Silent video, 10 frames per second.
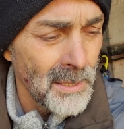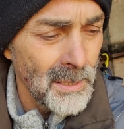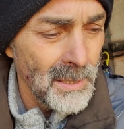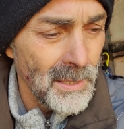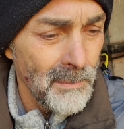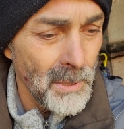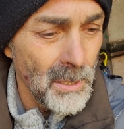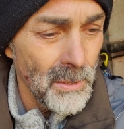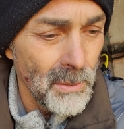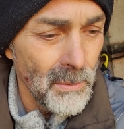Um,
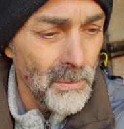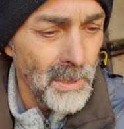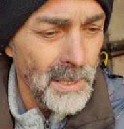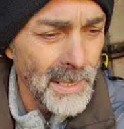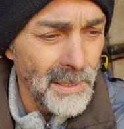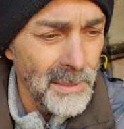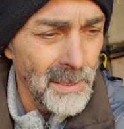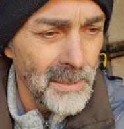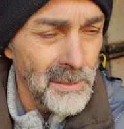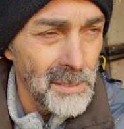oh, an
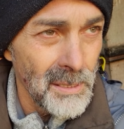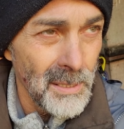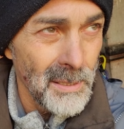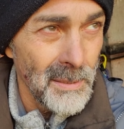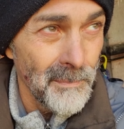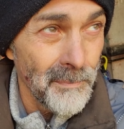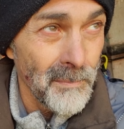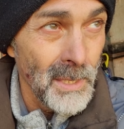atheist um,